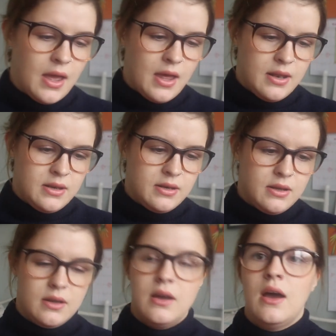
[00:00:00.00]
And
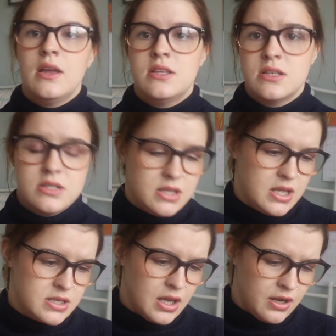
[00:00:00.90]

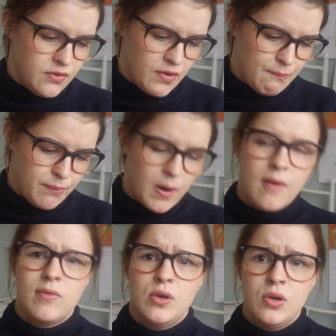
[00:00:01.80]
it's kind of a
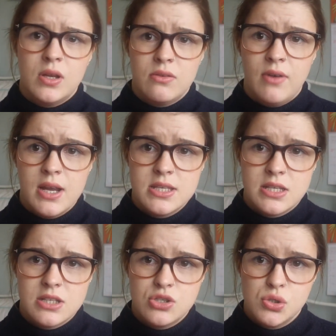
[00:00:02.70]
brown nude, it's very
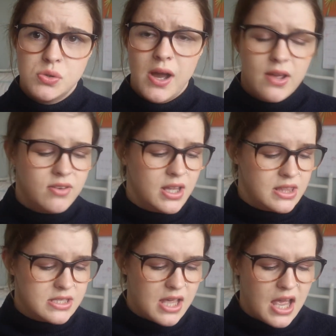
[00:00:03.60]
subtle. I've had
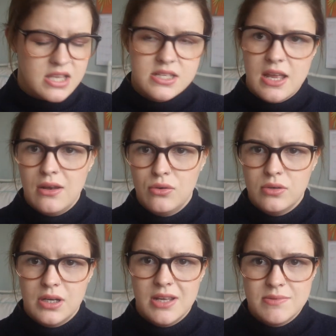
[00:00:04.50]
this Estee
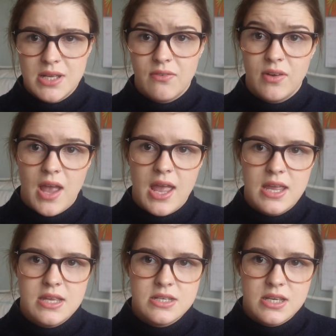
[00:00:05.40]
Lauder lipstick for
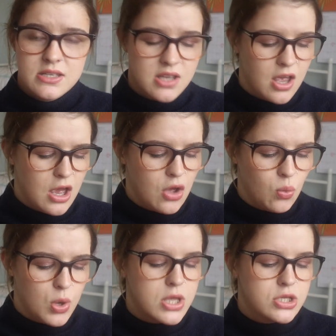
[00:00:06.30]
ages,
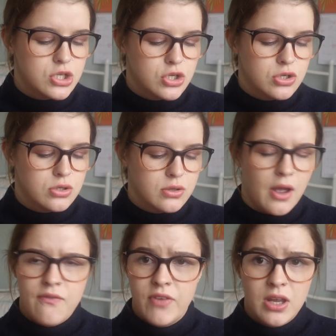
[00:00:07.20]
which
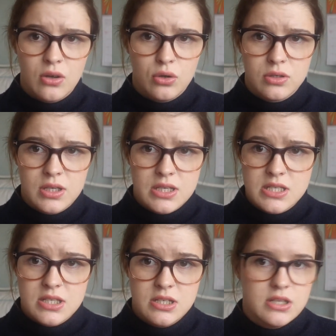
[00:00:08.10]
I think got
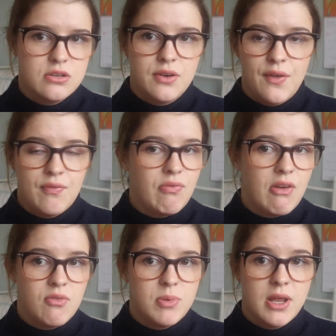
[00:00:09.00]
discontinued, and I've
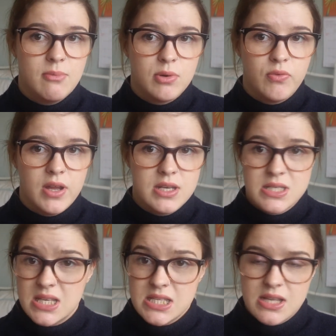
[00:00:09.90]
never been able to find it
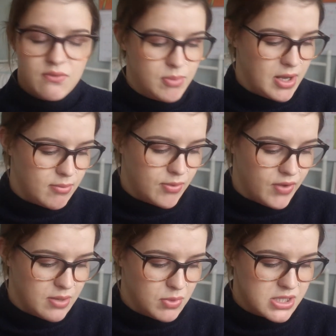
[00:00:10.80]
since, never been able to
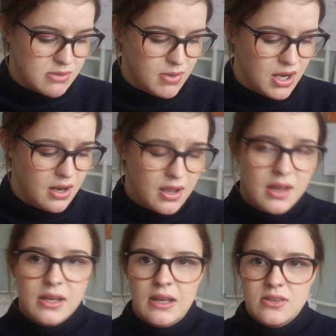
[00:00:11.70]
find one similar.
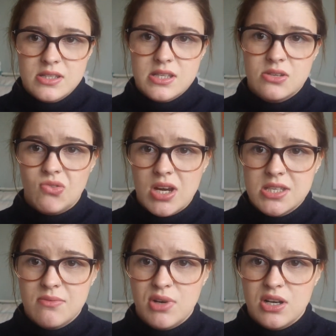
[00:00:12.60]
And this is very
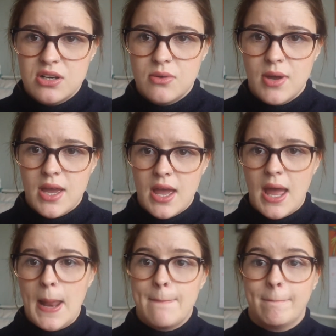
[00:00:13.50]
similar to it,
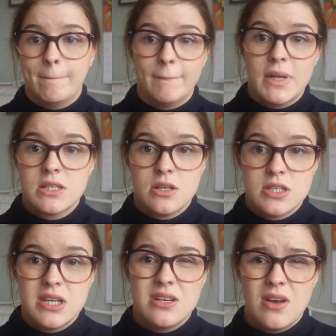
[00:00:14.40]
and it's got a
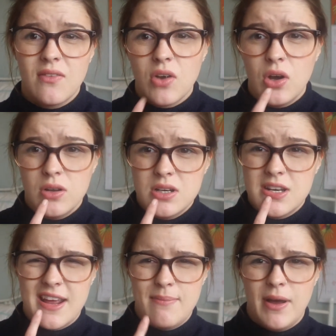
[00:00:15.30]
sheen to it. I've got it on
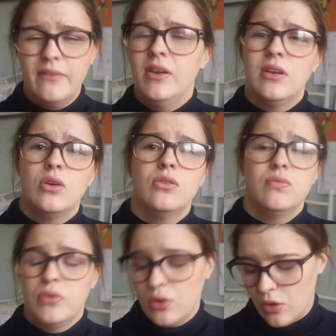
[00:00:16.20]
today, but I've only
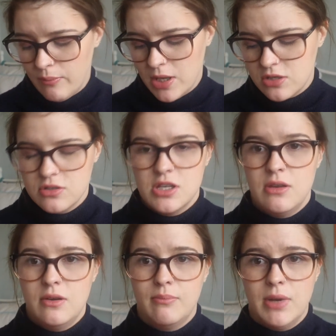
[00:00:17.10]
not got much on, so
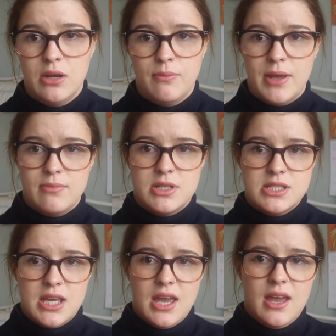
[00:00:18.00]
you might not be able to
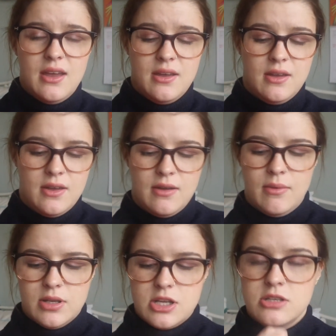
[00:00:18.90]
see it.
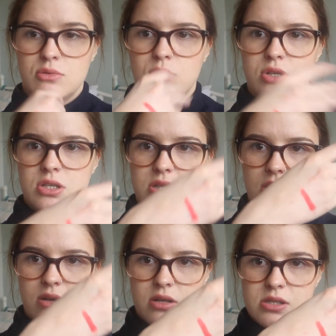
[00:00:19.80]
Just swatch it so
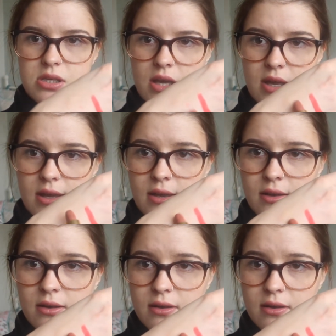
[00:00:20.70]
you can see.